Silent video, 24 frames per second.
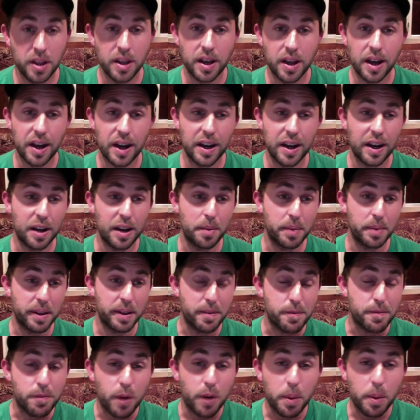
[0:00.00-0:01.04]
Um, and
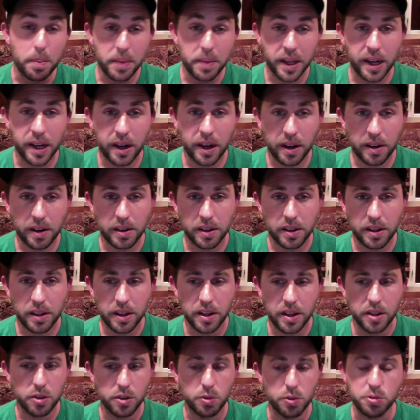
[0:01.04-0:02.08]
from there,
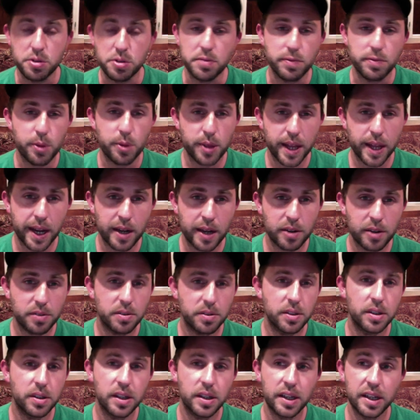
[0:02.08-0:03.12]
you'll just fill that
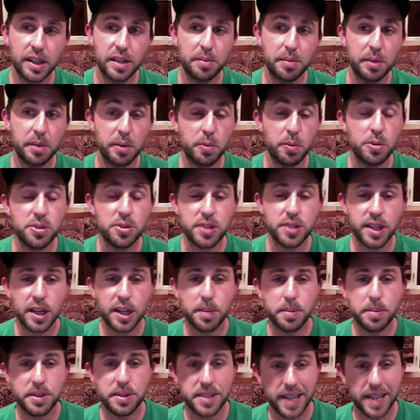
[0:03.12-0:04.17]
out. Um, and we'll set
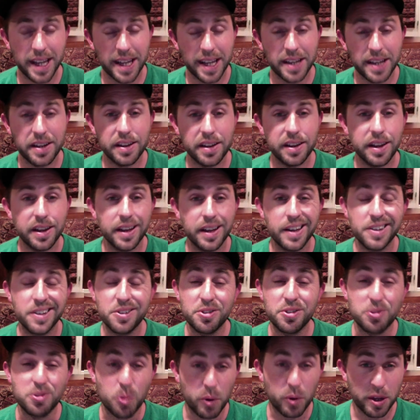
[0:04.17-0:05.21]
up a ten
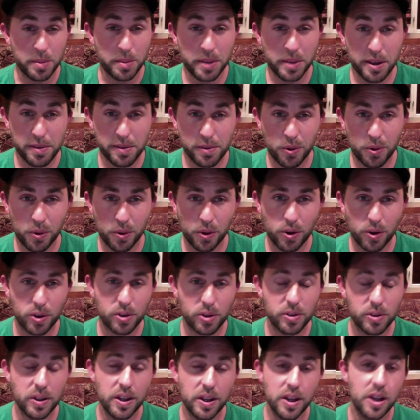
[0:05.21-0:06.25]
to twenty minute phone
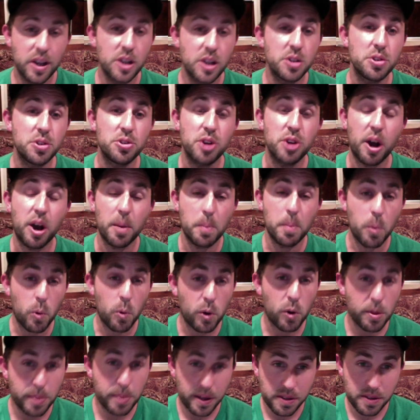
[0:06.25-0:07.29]
call to talk
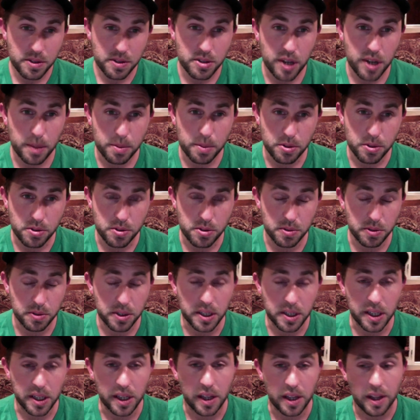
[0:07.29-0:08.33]
more about this
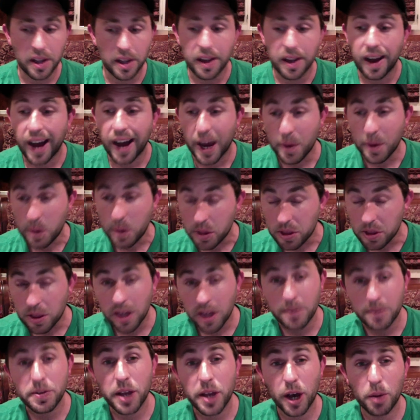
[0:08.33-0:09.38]
opportunity. I would
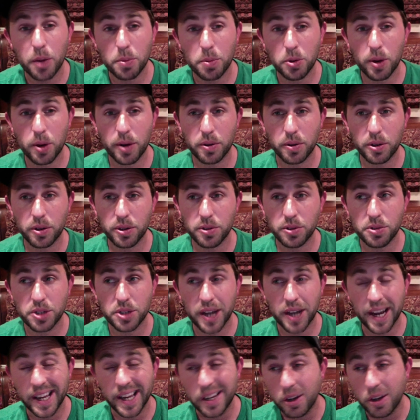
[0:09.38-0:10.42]
love to help you out, Coach.
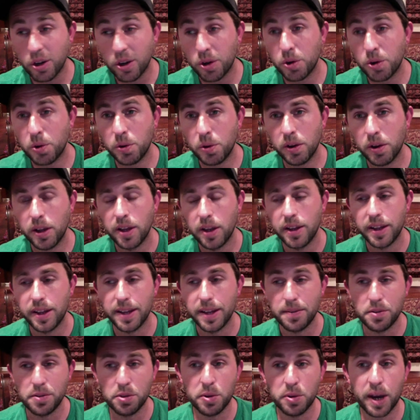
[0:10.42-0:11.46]
I know
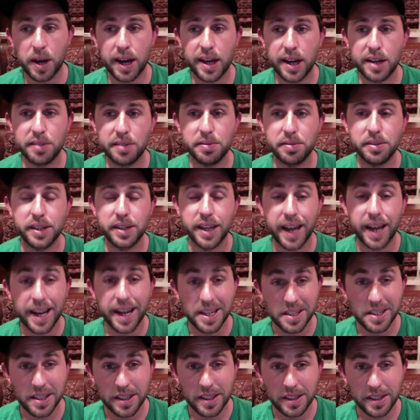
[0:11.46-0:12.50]
if you have an
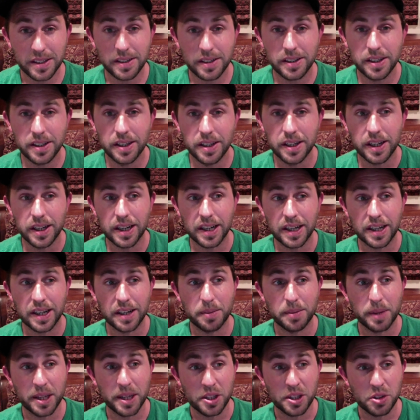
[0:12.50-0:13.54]
idea
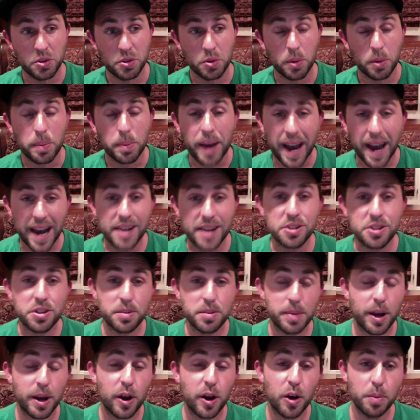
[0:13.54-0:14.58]
um, and you are passionate
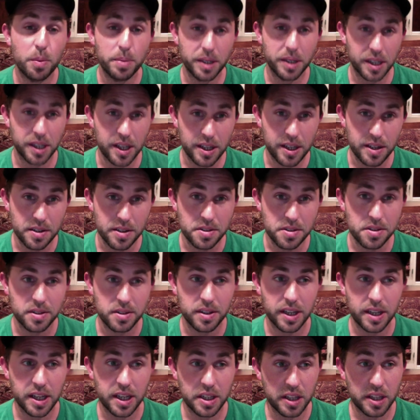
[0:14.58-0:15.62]
about helping kids
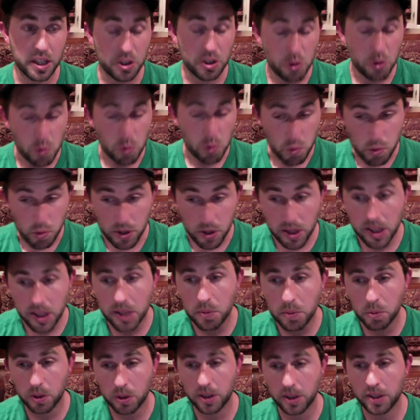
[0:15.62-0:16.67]
and, and you really
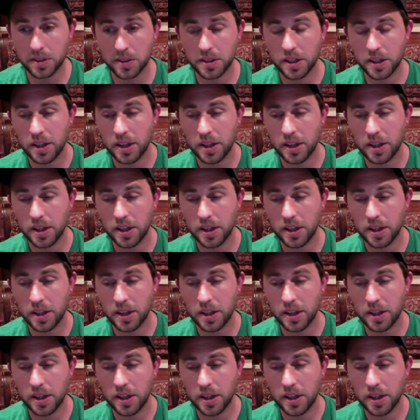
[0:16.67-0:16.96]
want